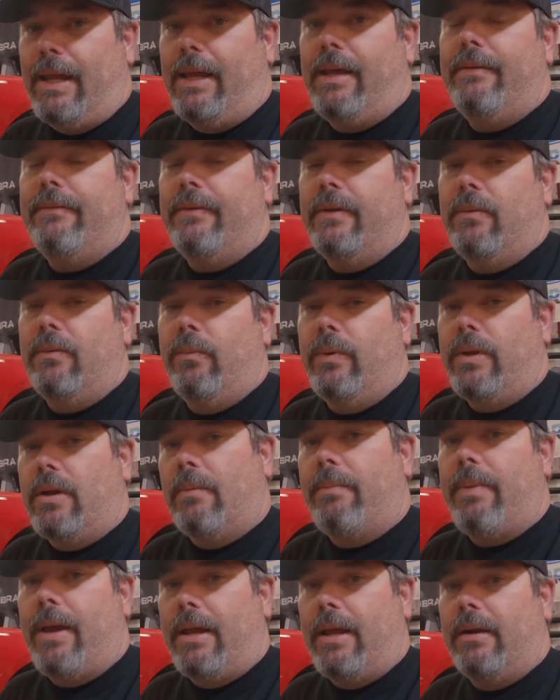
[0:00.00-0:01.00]
even when
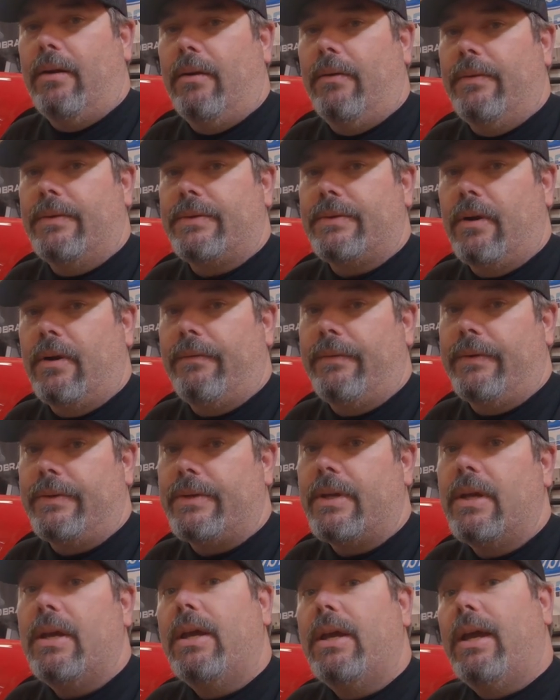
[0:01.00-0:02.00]
you're painting it on the
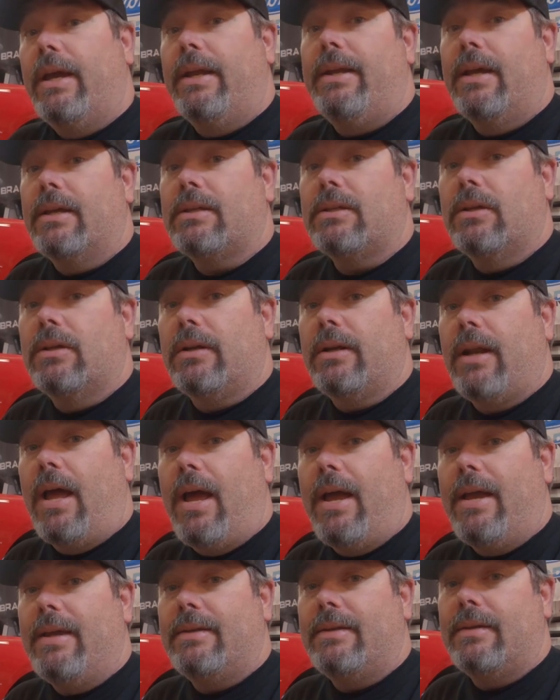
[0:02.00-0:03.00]
surface. It does look
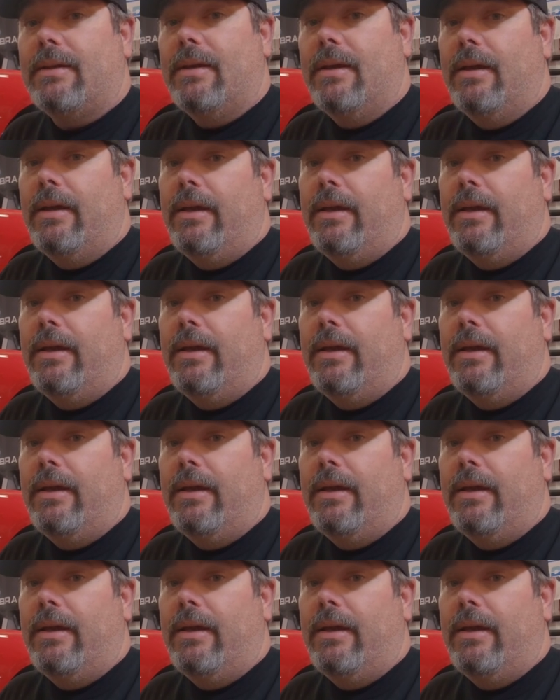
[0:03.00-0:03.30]
nice.